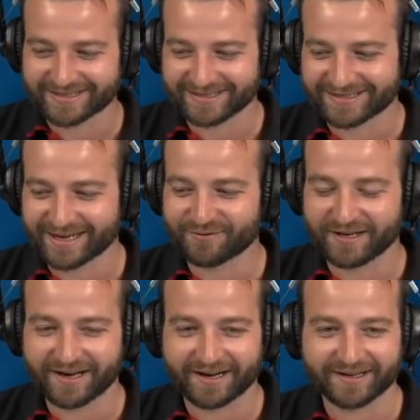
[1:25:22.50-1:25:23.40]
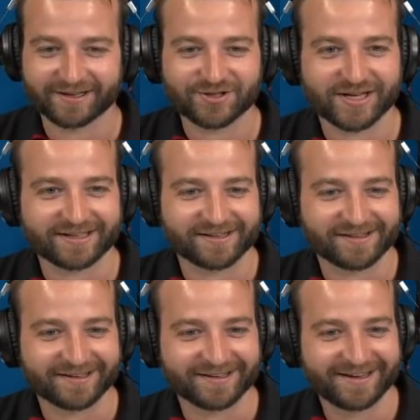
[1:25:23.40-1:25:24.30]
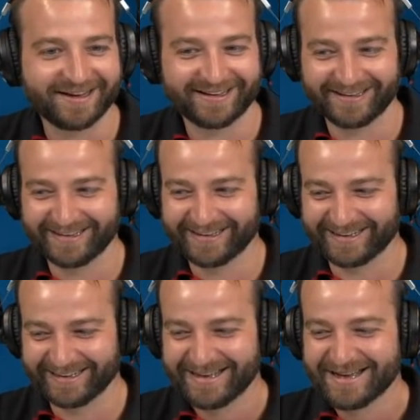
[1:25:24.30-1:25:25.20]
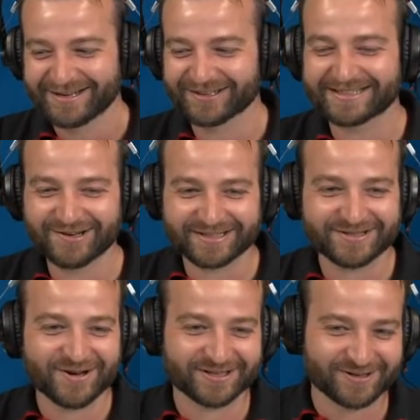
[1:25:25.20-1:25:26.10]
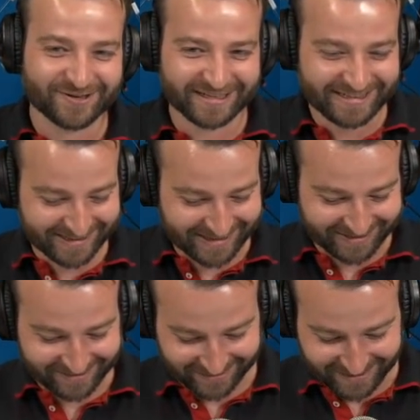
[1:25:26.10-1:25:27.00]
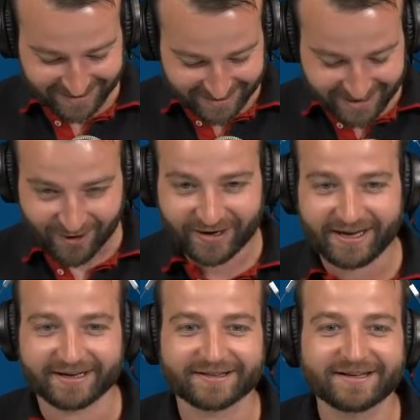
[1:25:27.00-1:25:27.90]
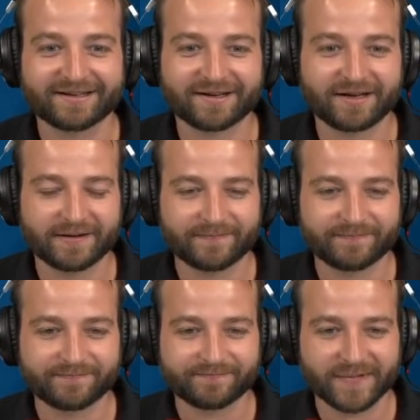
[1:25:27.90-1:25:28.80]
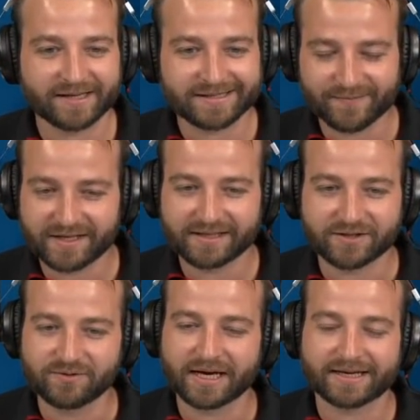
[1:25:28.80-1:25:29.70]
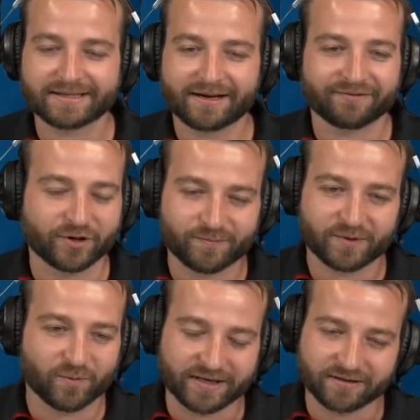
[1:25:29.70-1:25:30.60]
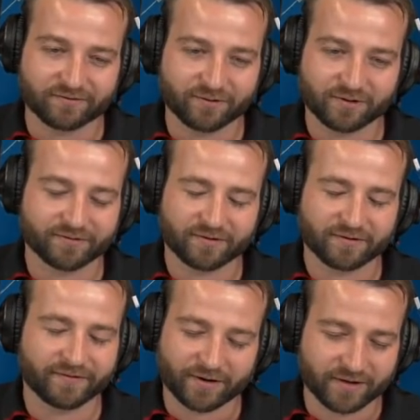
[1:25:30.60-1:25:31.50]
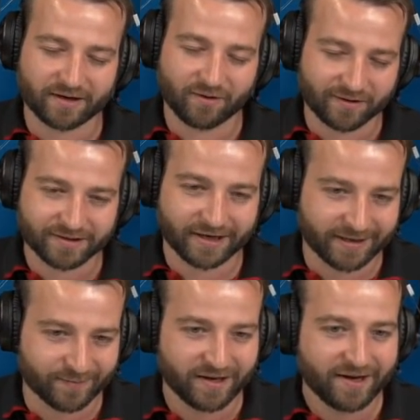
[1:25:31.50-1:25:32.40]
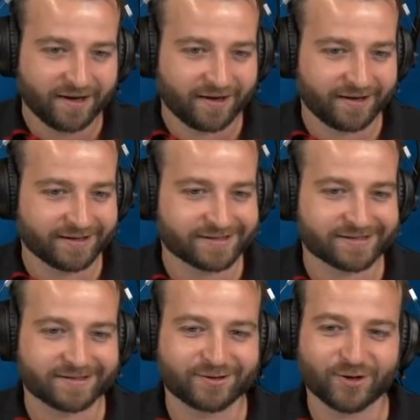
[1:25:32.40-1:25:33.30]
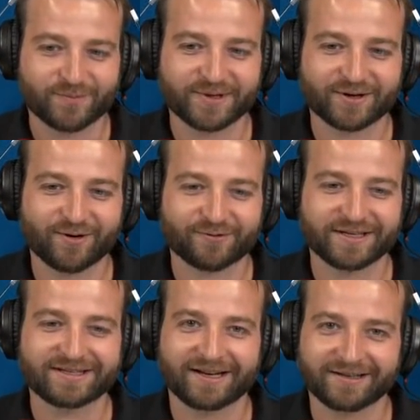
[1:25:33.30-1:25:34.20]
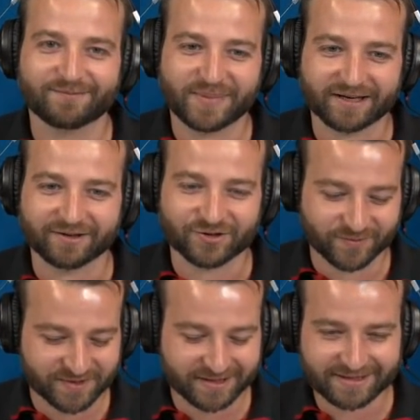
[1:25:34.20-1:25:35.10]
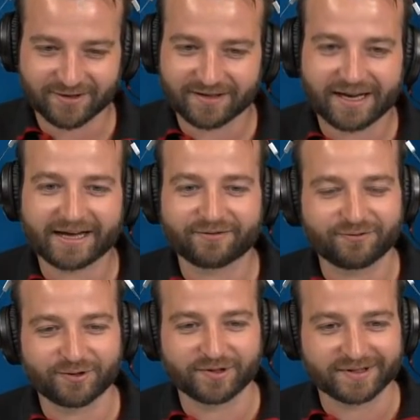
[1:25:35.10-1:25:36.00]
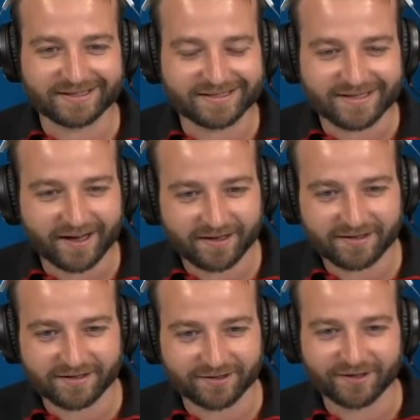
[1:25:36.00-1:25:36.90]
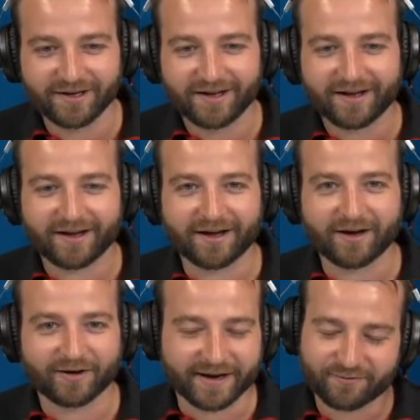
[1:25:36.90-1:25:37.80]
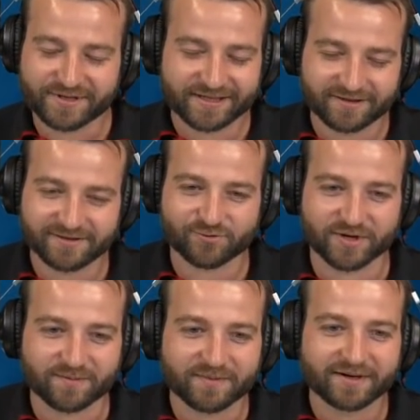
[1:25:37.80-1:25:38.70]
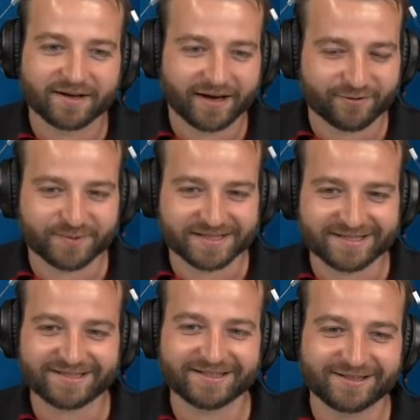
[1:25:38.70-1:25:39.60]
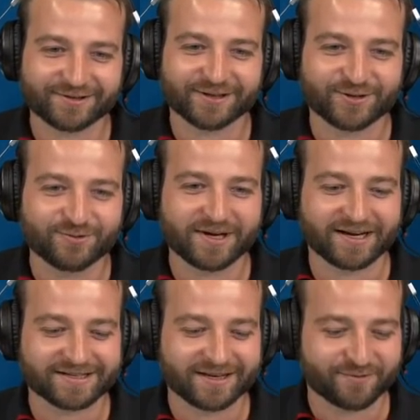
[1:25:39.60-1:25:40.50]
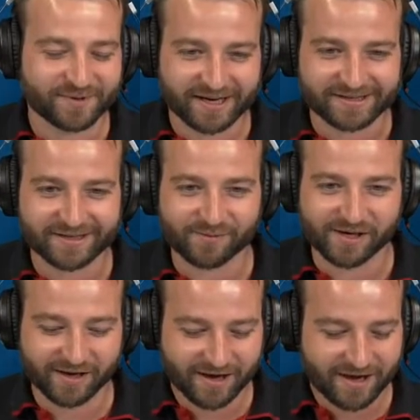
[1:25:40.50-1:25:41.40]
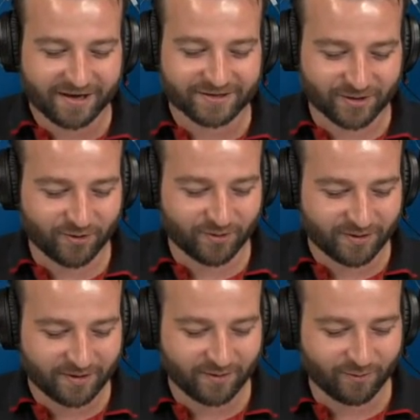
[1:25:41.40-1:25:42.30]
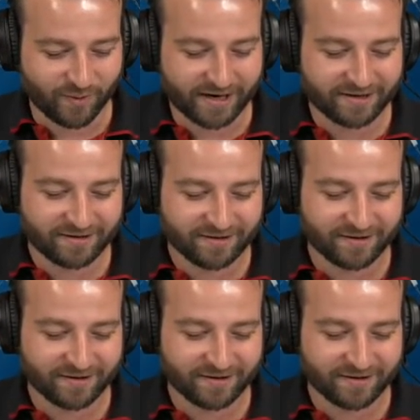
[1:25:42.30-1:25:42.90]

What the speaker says: safely hiding in chat, I think. not leaking anything. Okay, then something that you guys have not been waiting for a very long time is the topic of Italian battleships. It's not like for this entire year. On every single stream, I've been sitting here and you guys have been asking me, so when